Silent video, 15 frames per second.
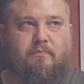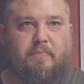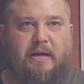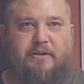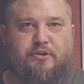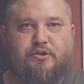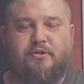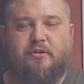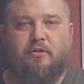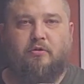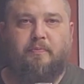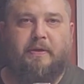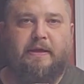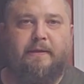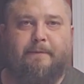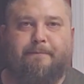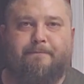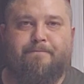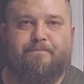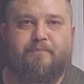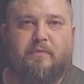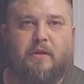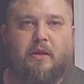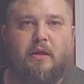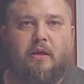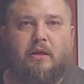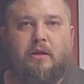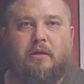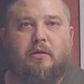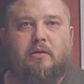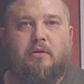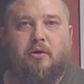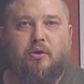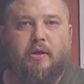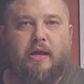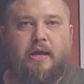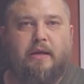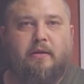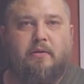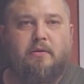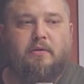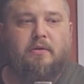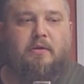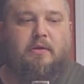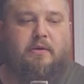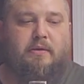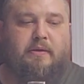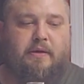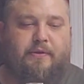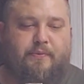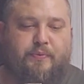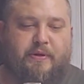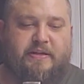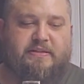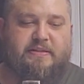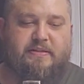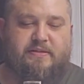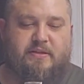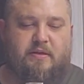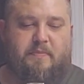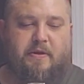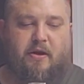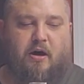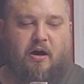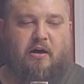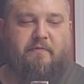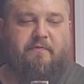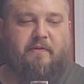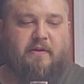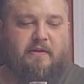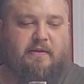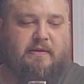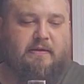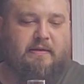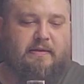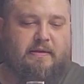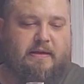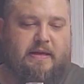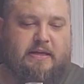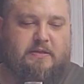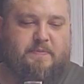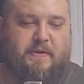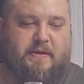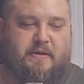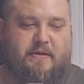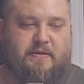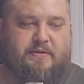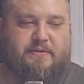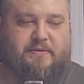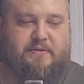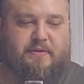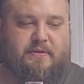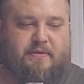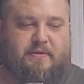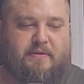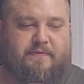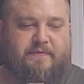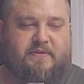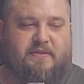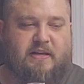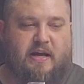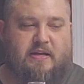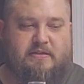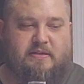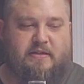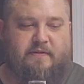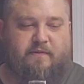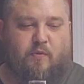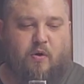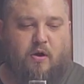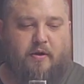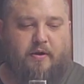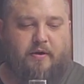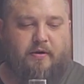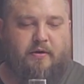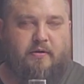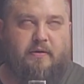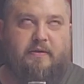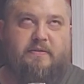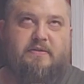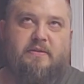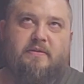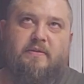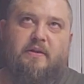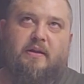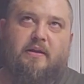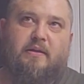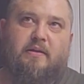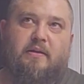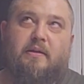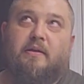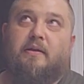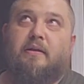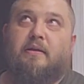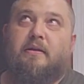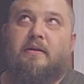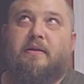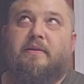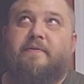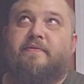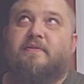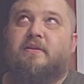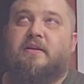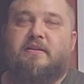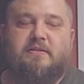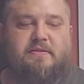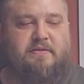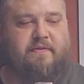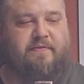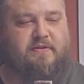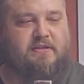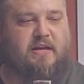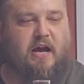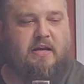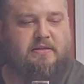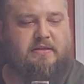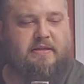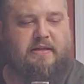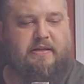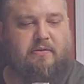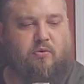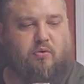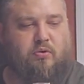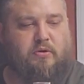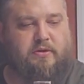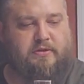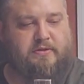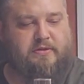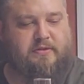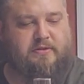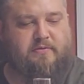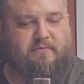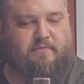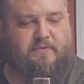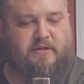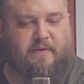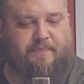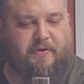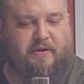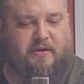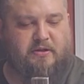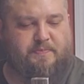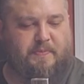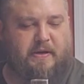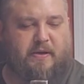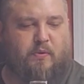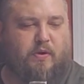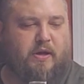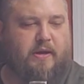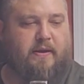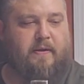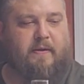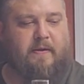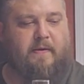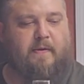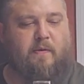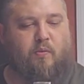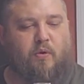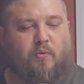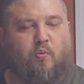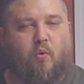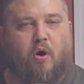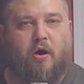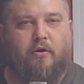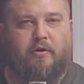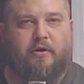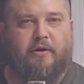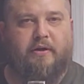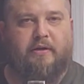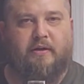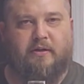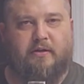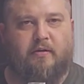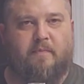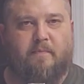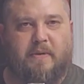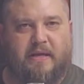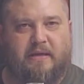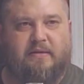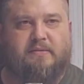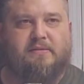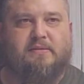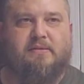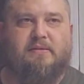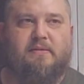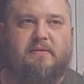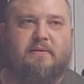by just a little bit. Okay. Now the reason it's going to be off is because the viscosity of water it's the viscosity or it's something else. But anyway, when water and liquor mix,